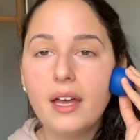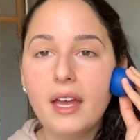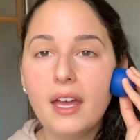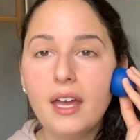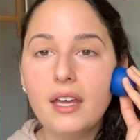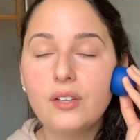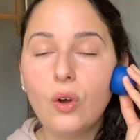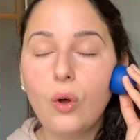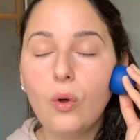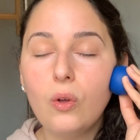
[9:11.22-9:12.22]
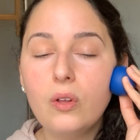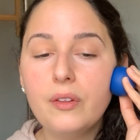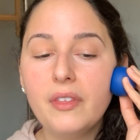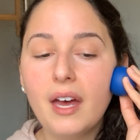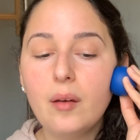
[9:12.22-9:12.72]
And
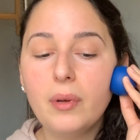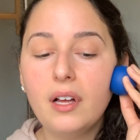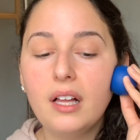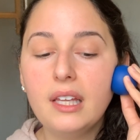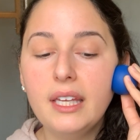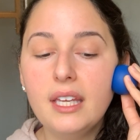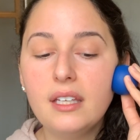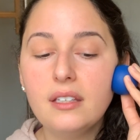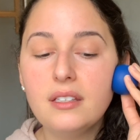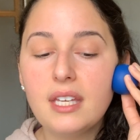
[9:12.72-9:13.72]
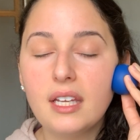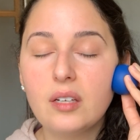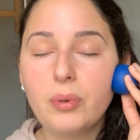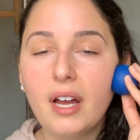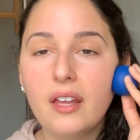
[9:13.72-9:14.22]
hold that ball in, take
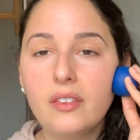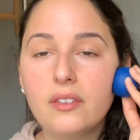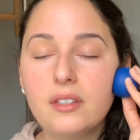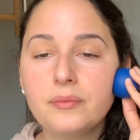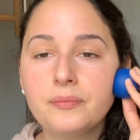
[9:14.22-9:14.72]
a breath,